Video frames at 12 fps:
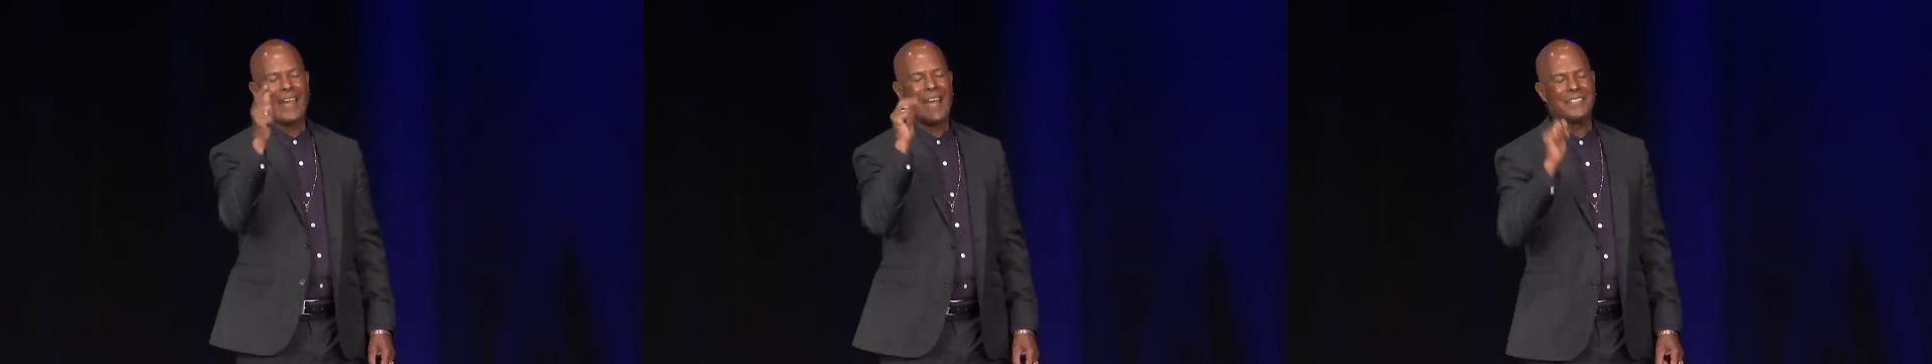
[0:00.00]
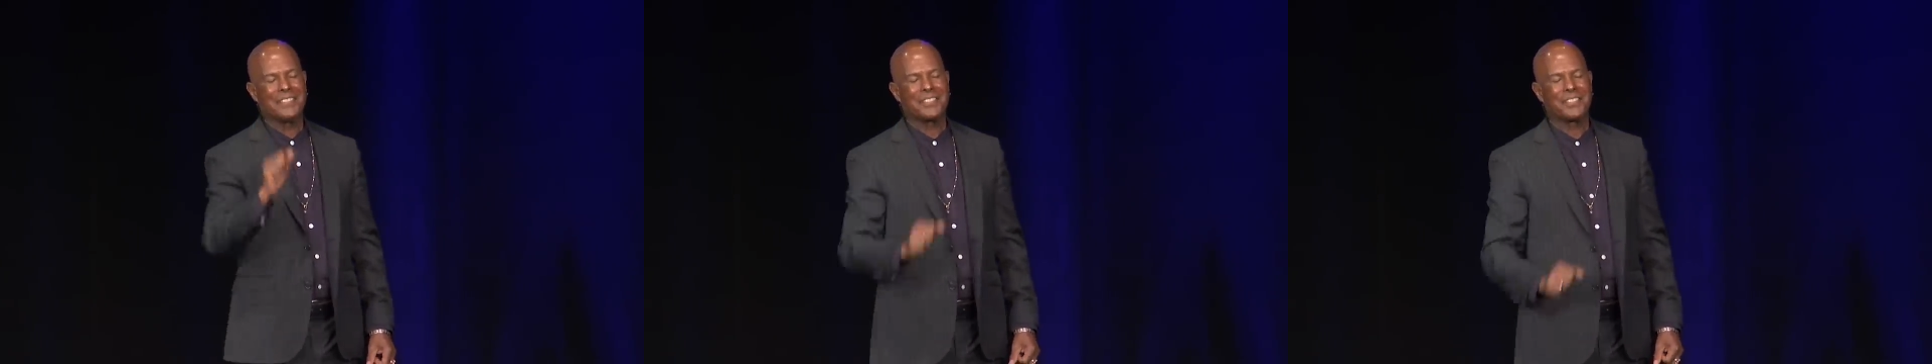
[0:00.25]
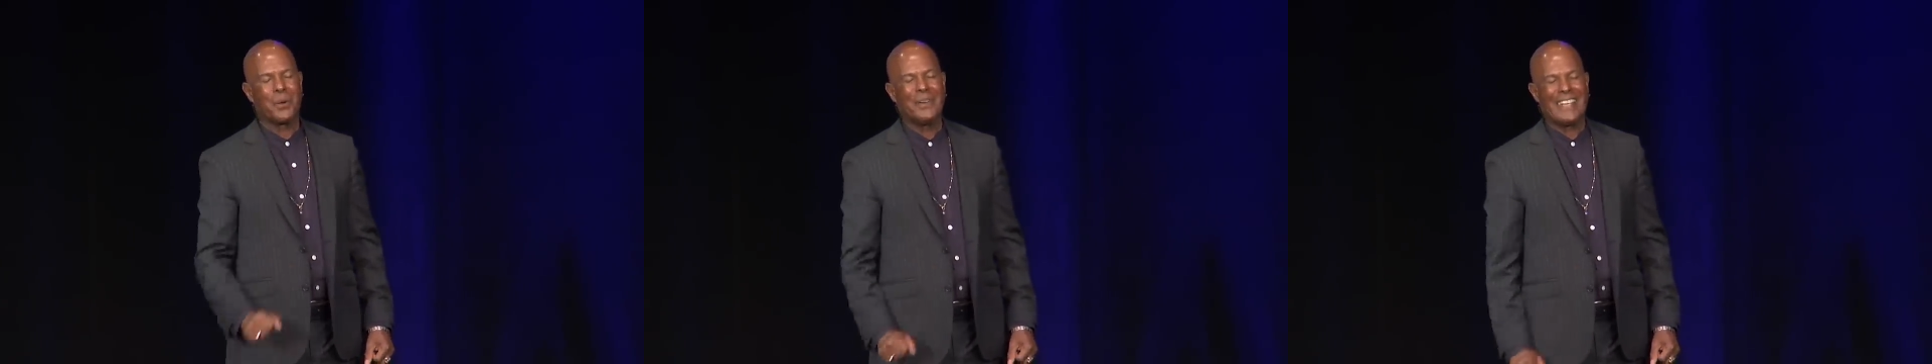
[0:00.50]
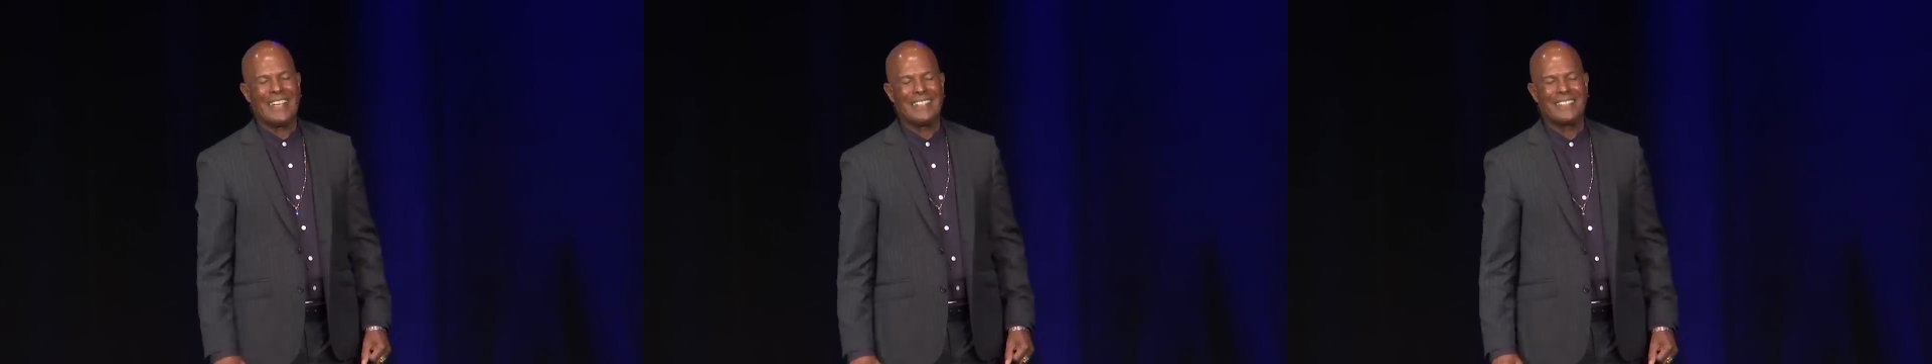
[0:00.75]
and so
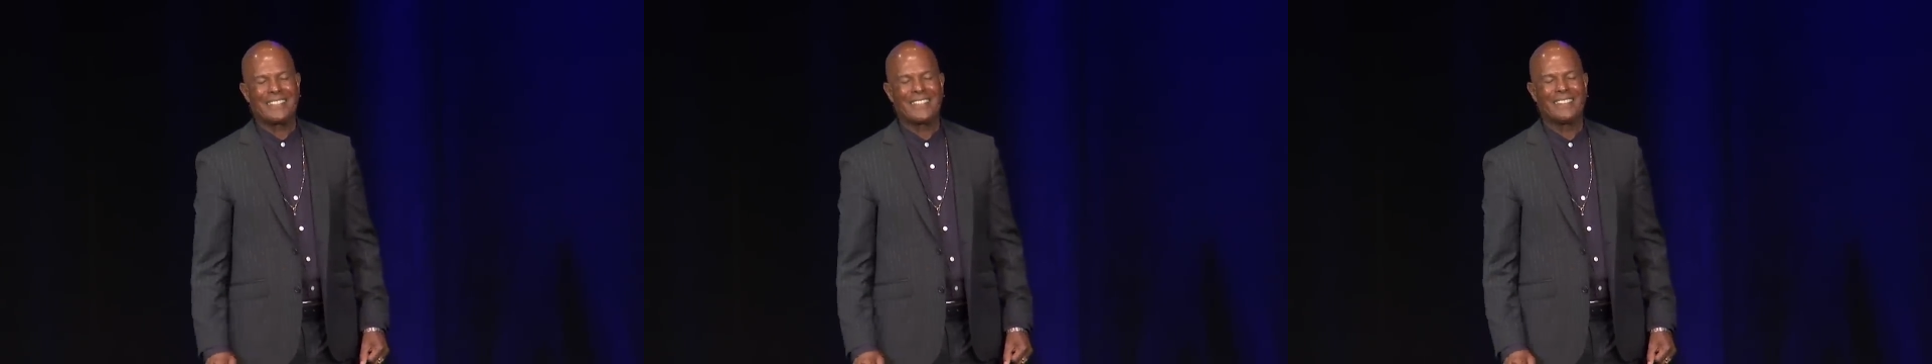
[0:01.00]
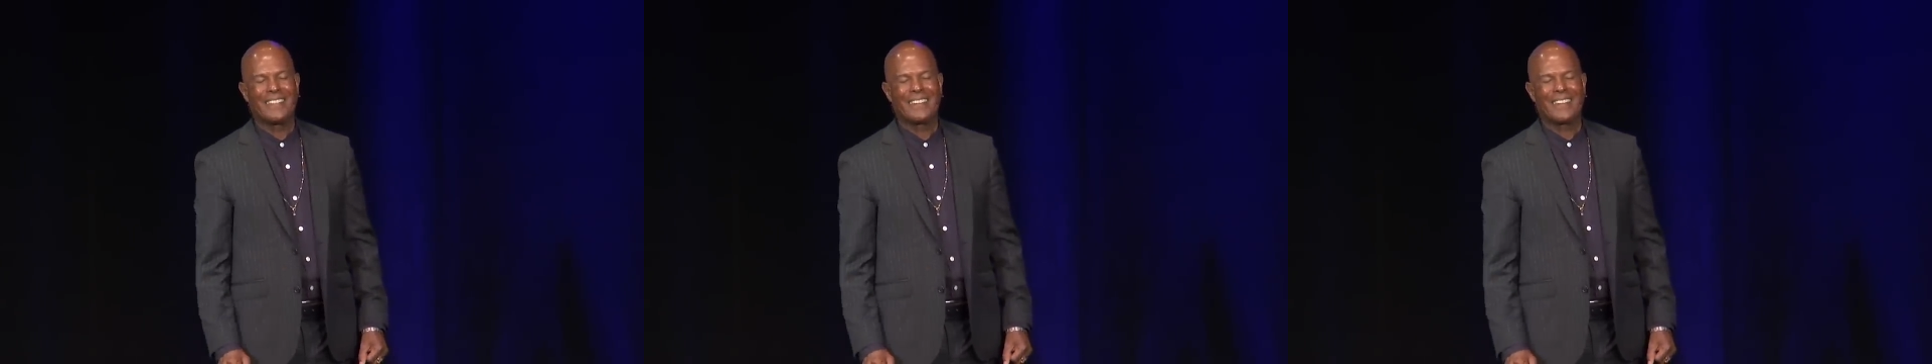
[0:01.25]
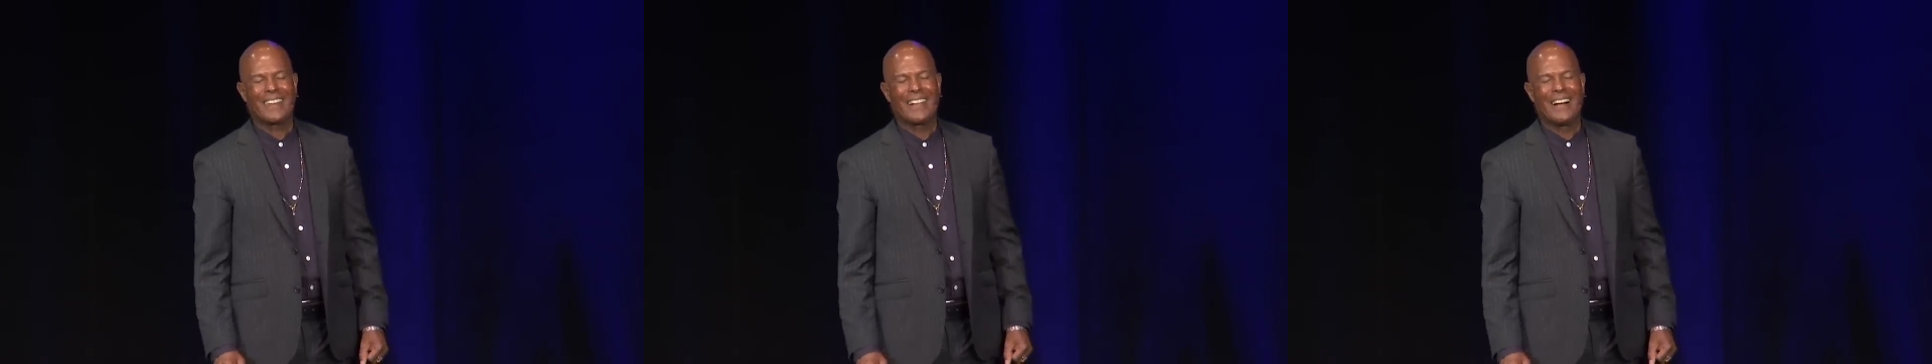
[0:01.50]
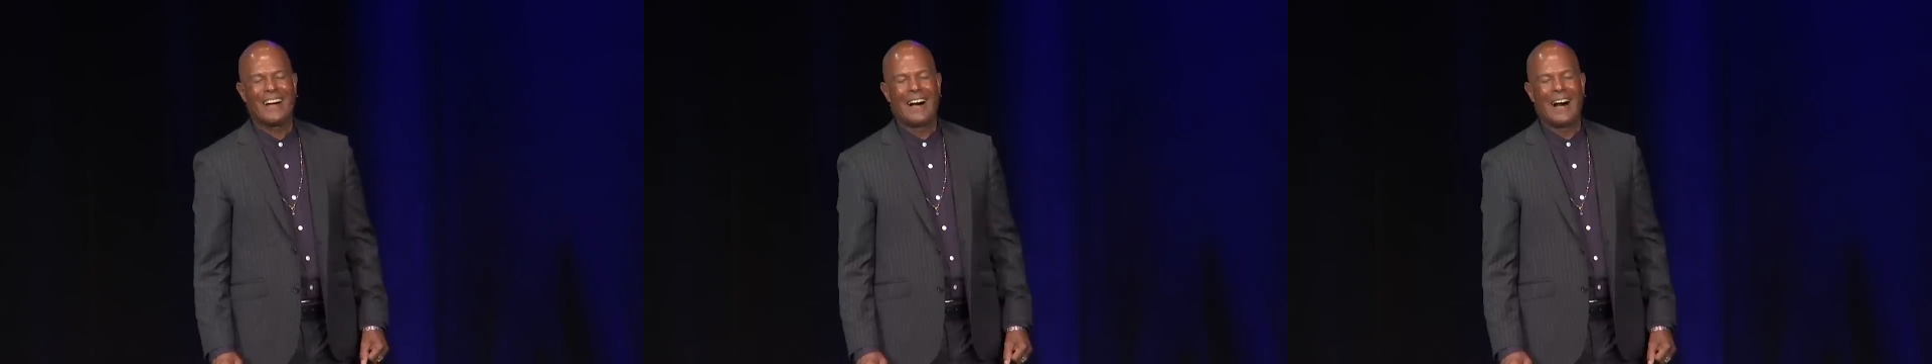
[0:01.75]
it is.
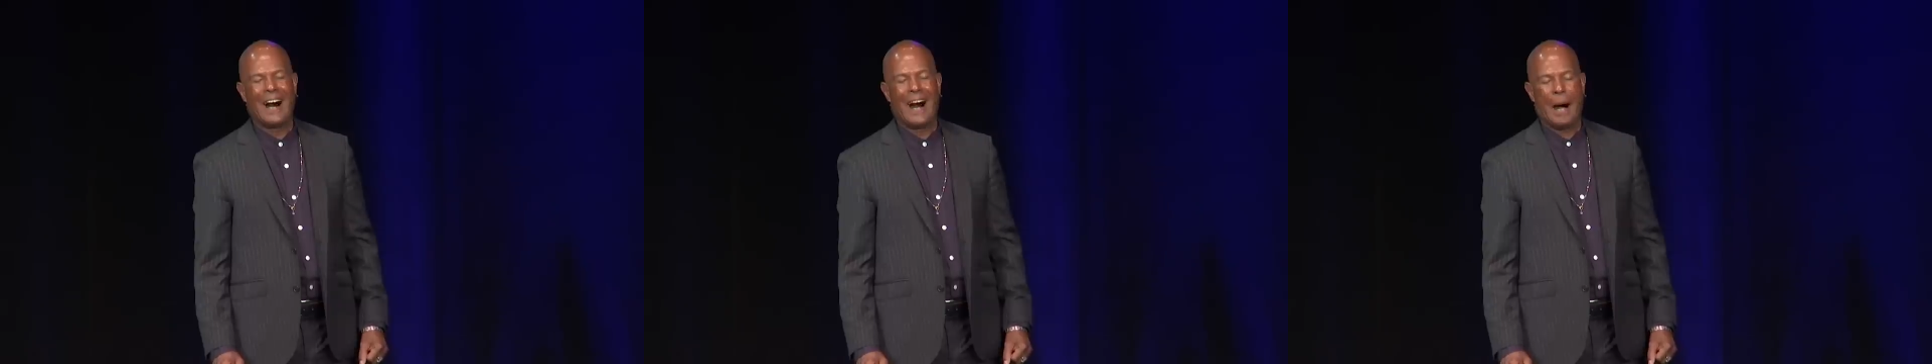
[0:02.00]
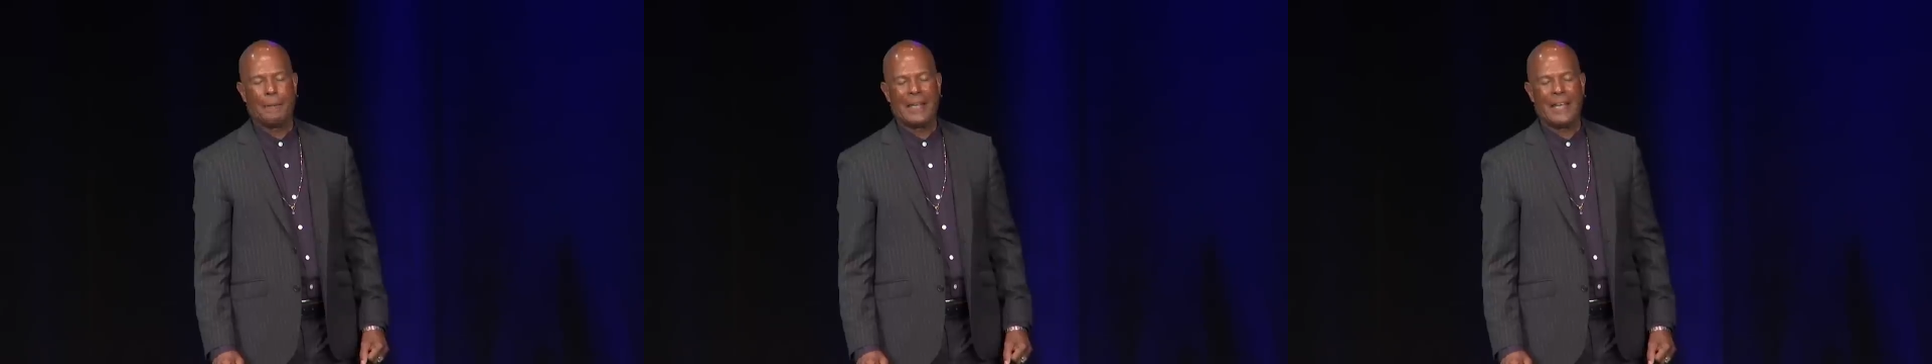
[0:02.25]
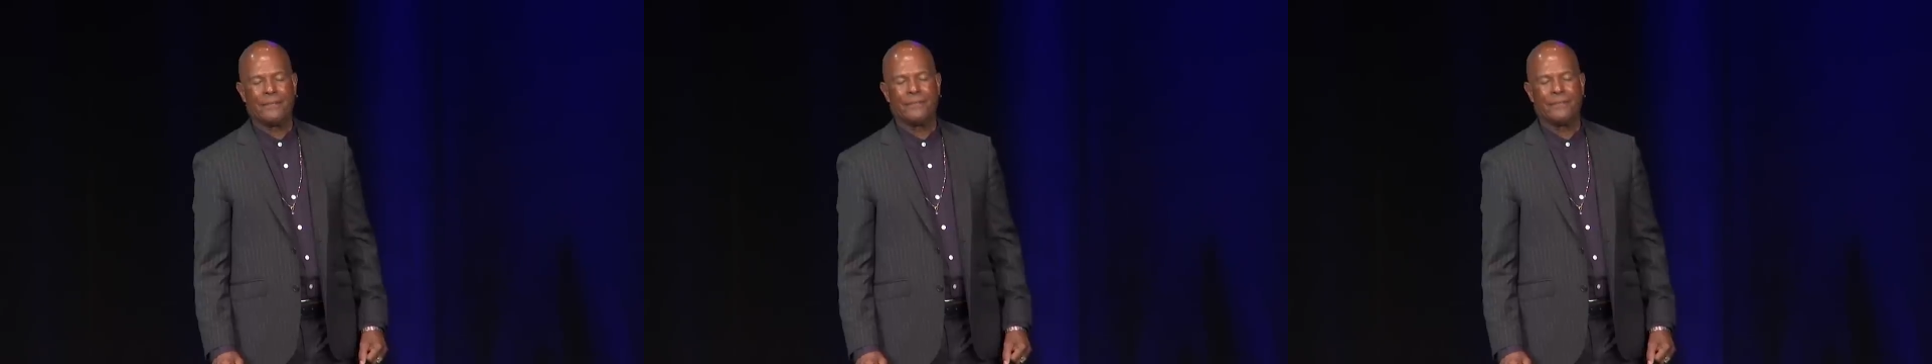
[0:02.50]
Amen.